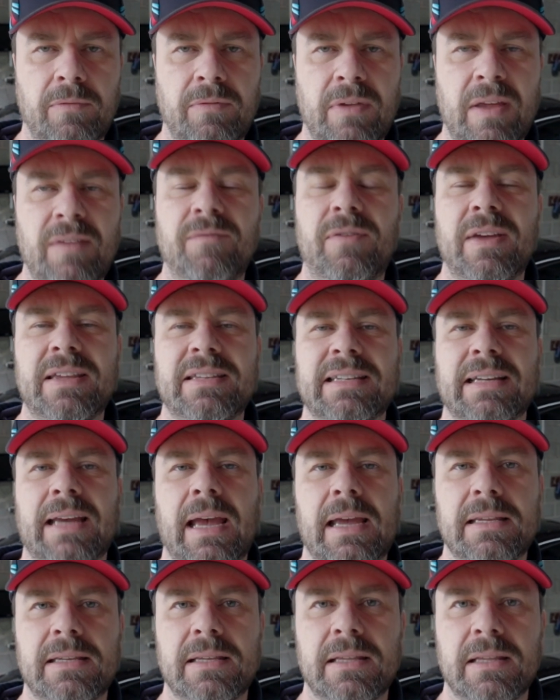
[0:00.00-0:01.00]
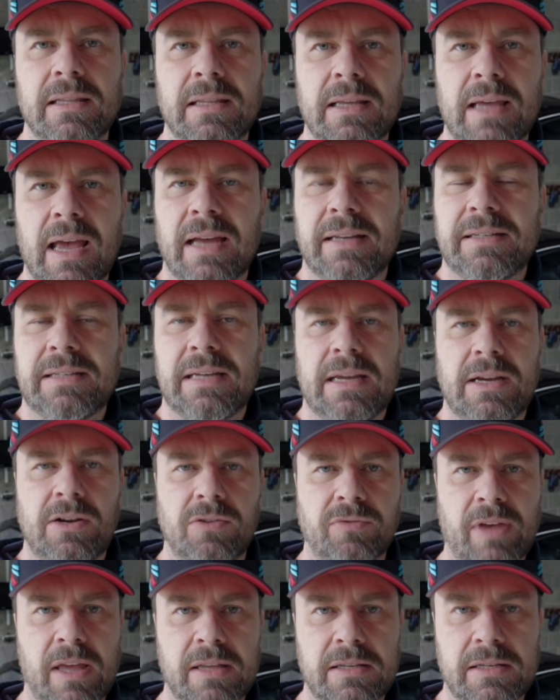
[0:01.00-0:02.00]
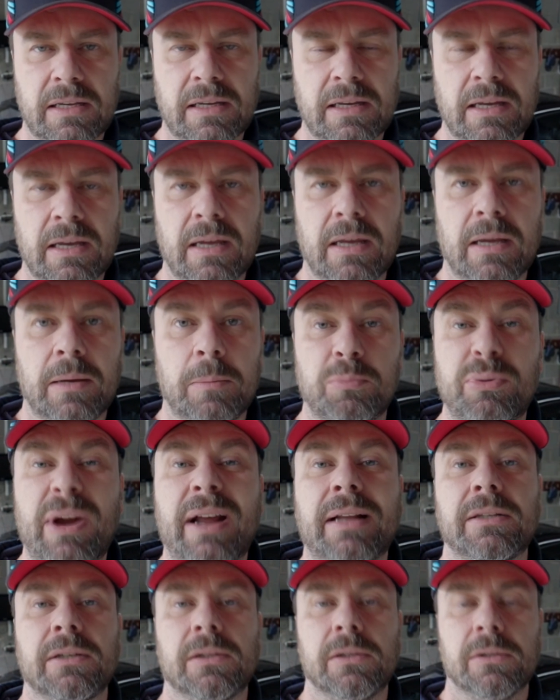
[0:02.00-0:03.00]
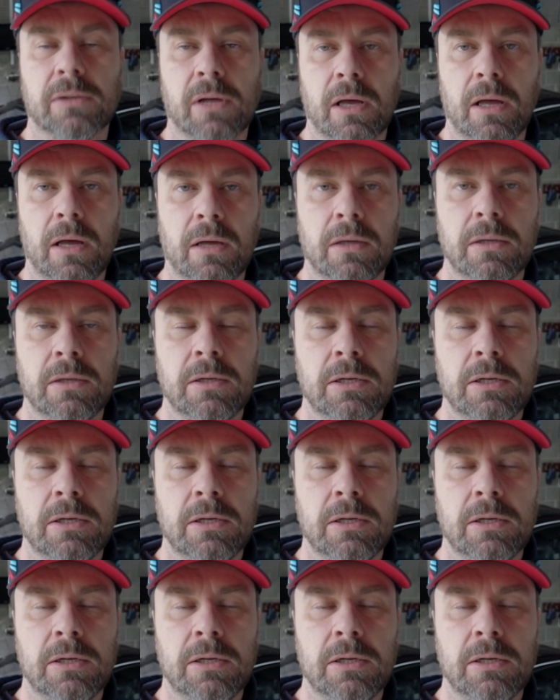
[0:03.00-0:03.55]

investigating the idea of getting a practical car.